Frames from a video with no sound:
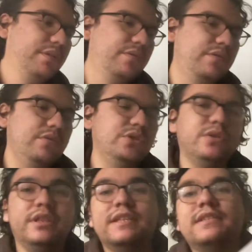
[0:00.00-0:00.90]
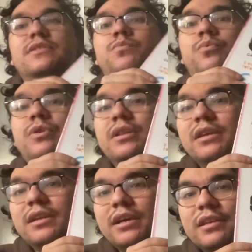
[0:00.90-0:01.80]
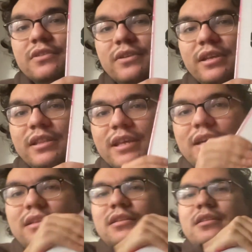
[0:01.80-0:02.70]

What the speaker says: through, showing, this is really nice. Look at that.